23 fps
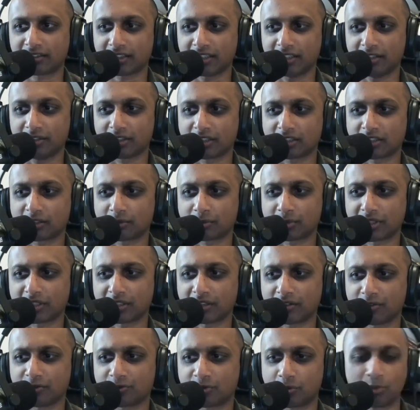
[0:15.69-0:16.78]
hear a little
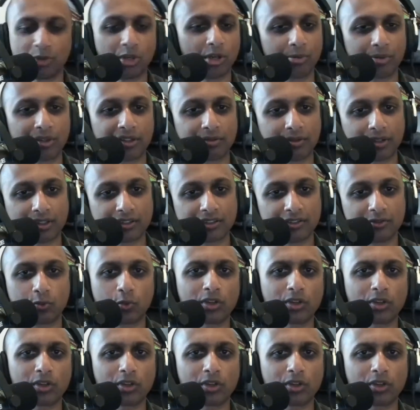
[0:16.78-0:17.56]
bit from your perspective.